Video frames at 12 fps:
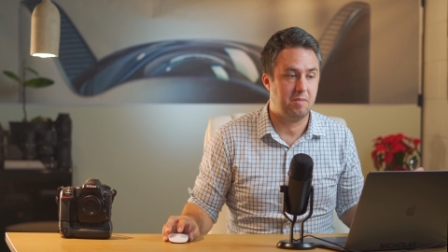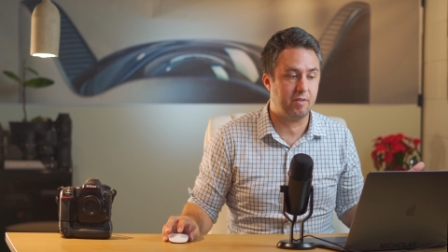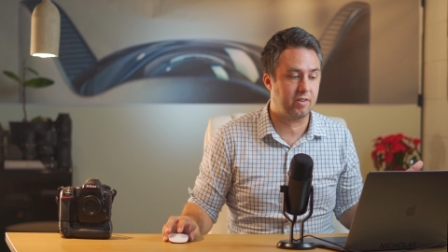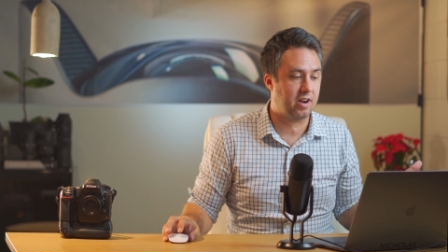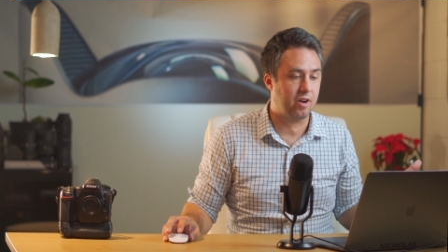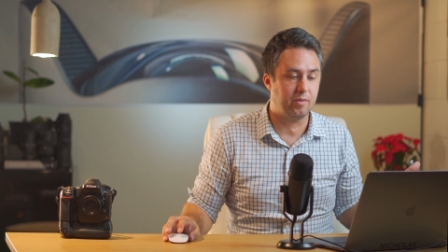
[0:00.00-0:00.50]

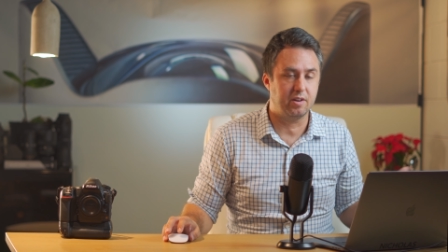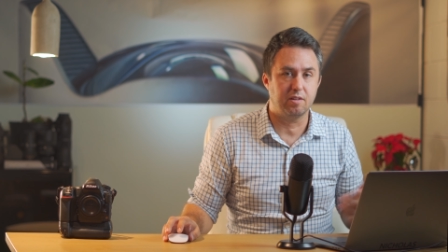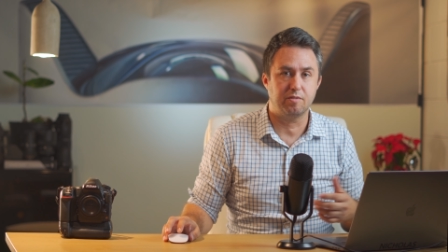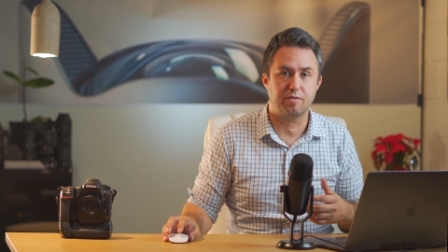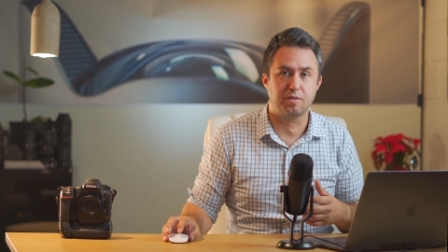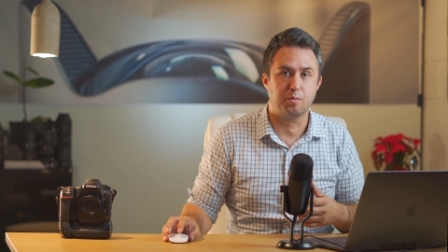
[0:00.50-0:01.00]
never got rid
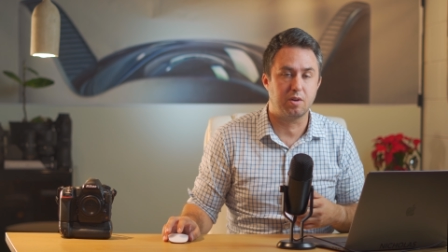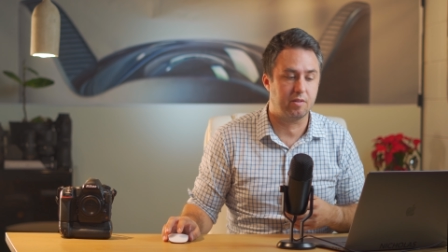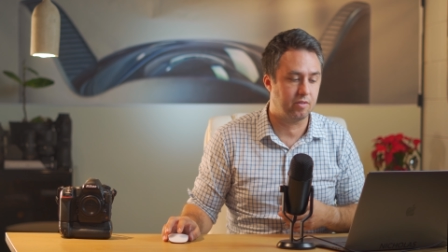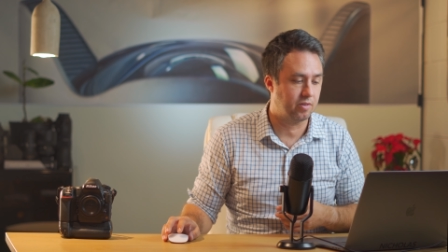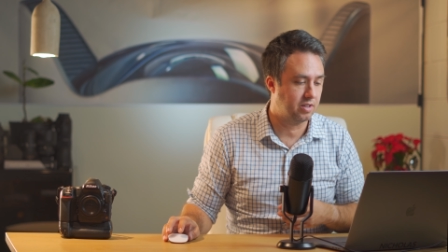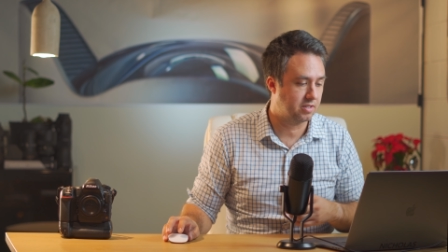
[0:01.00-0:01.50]
of for
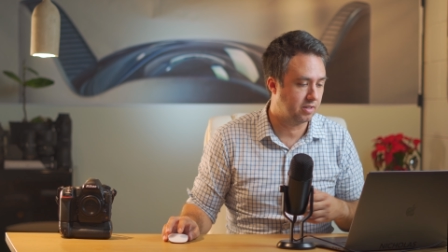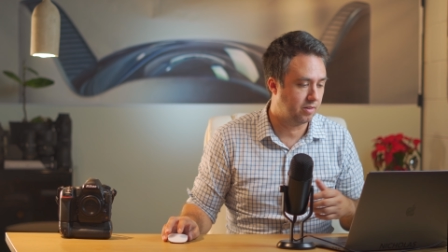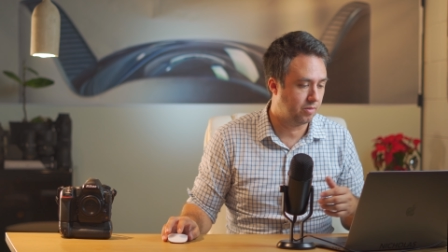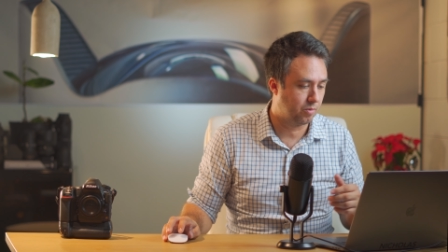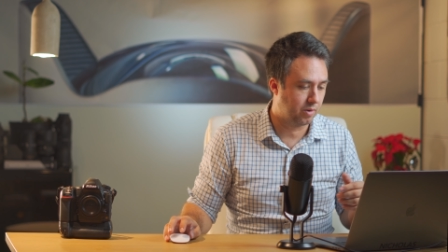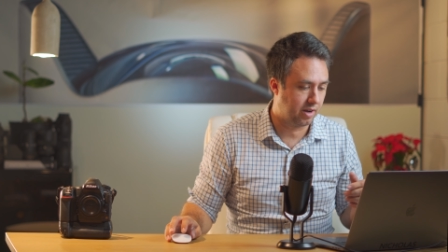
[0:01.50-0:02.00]
whatever
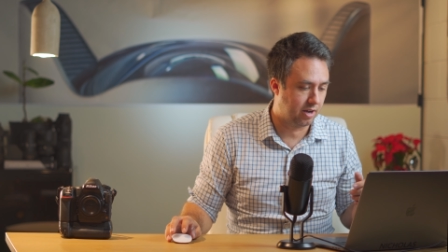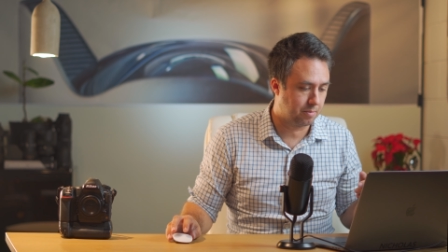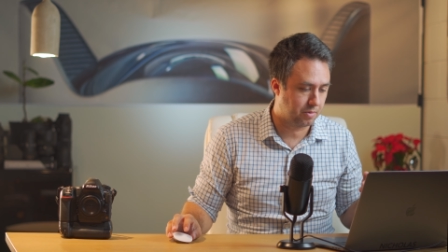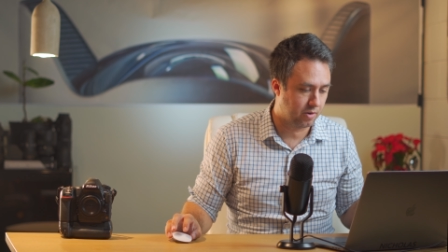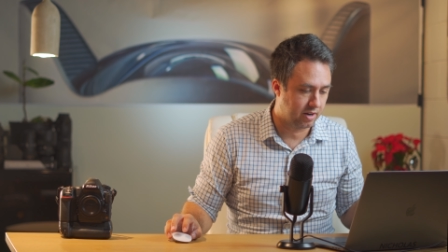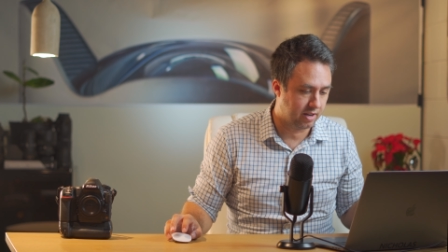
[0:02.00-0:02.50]
reason when I
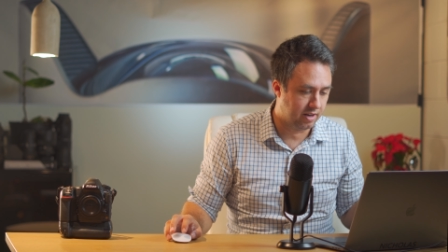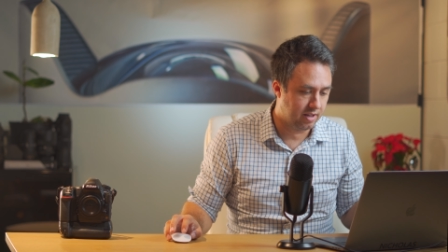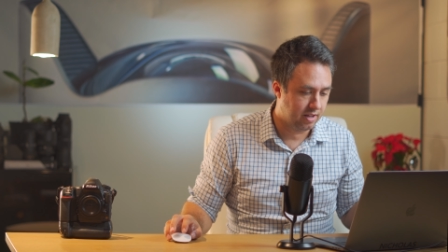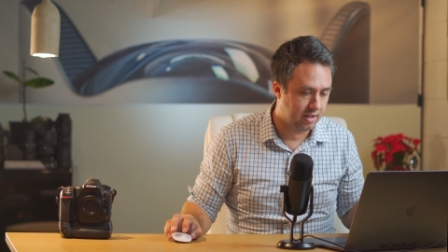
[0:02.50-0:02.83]
upgraded.